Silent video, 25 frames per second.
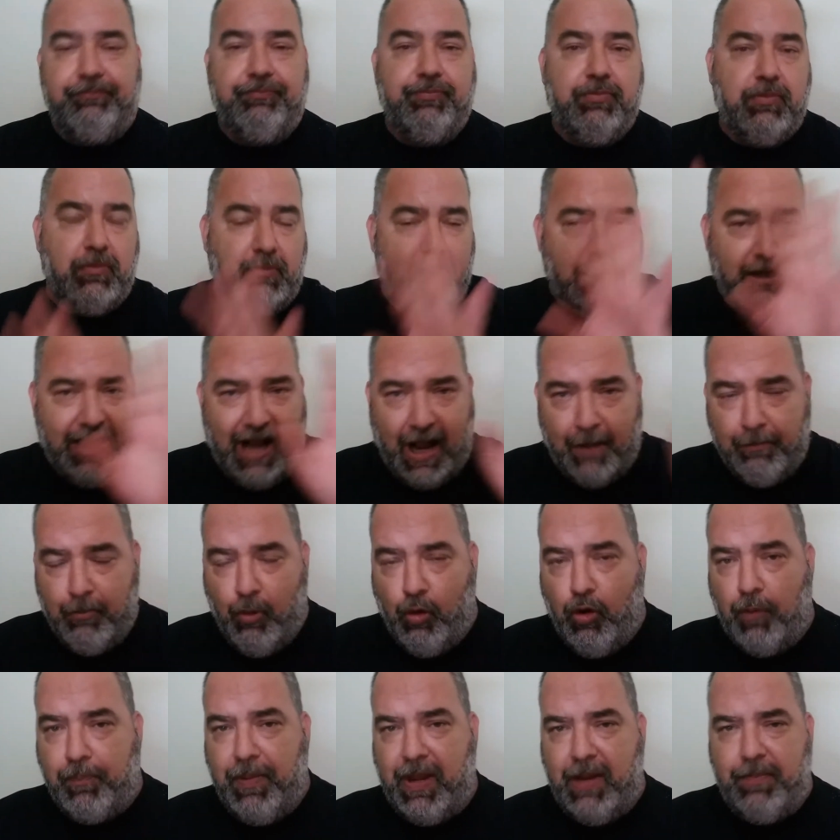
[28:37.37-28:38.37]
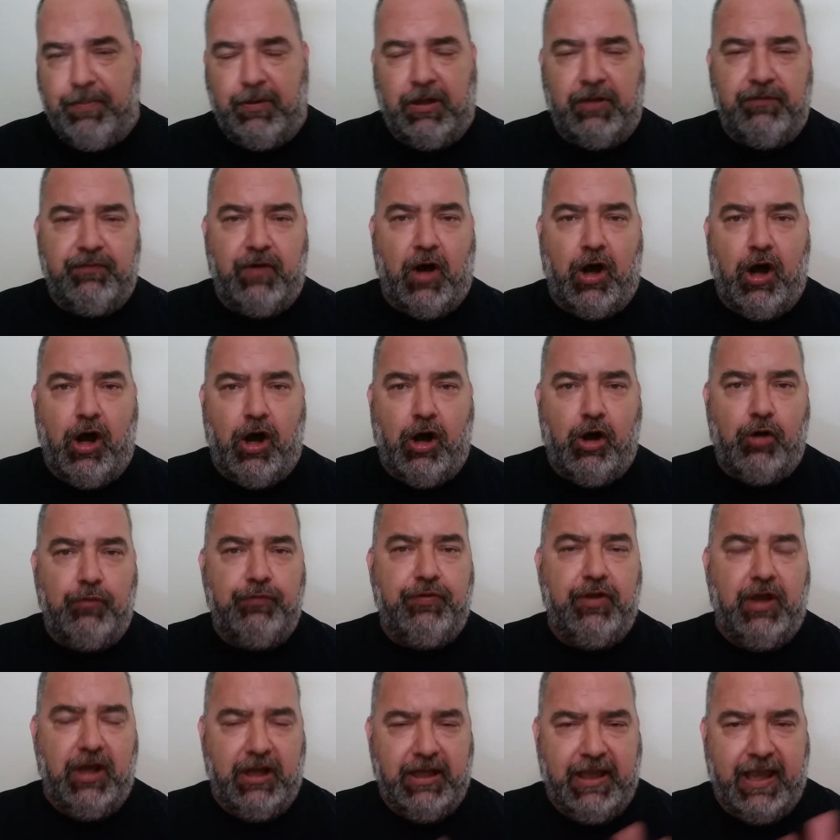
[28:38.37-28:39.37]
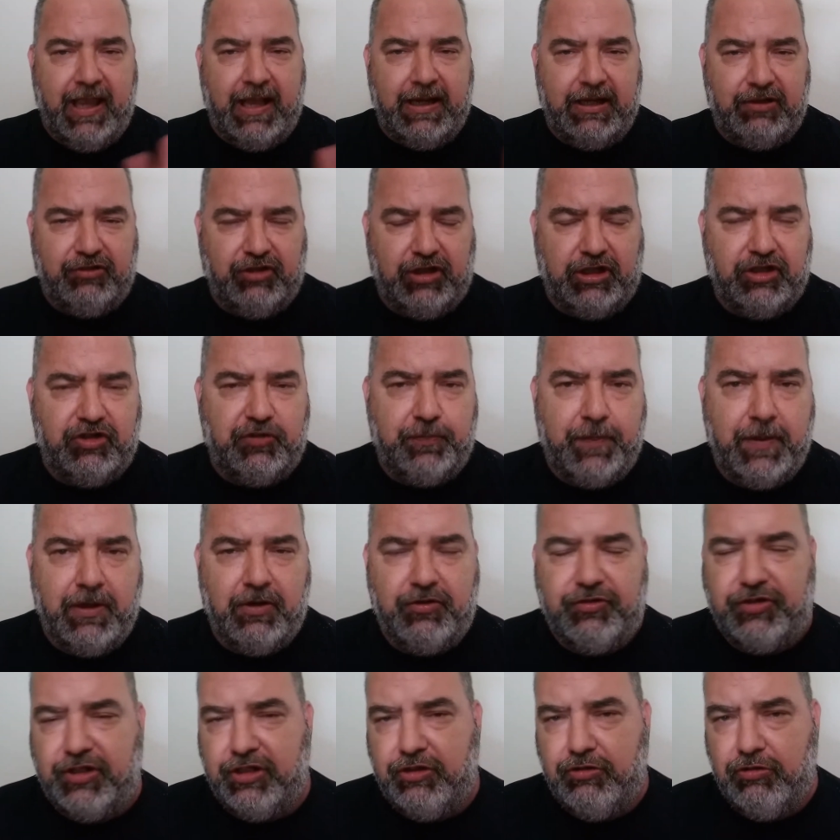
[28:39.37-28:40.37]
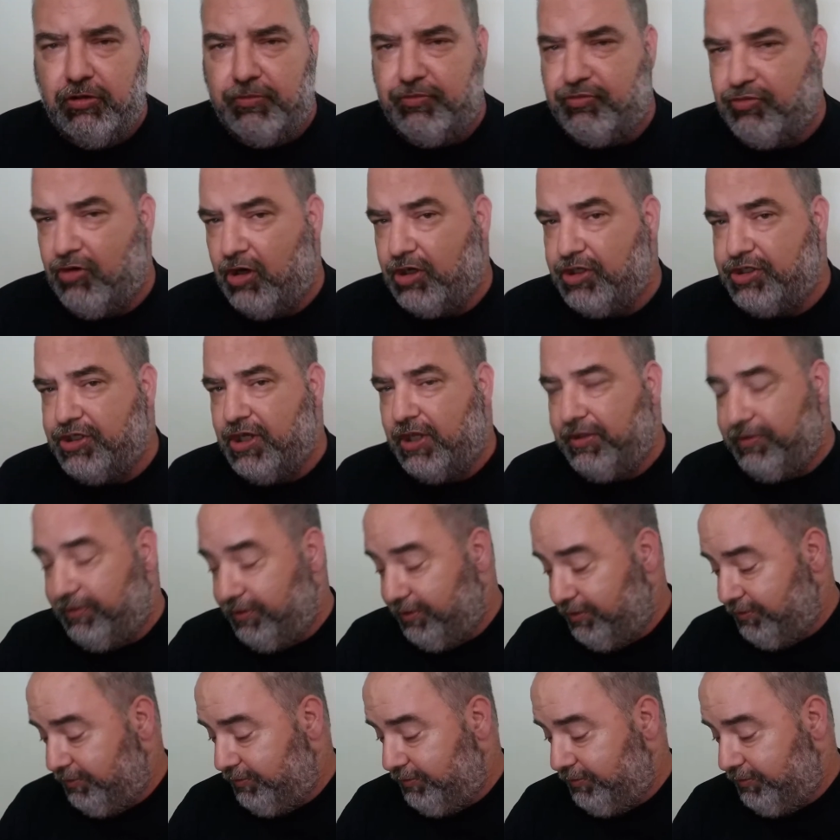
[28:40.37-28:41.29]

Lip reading: got more people involved. Again, it's a conspiracy to obstruct justice.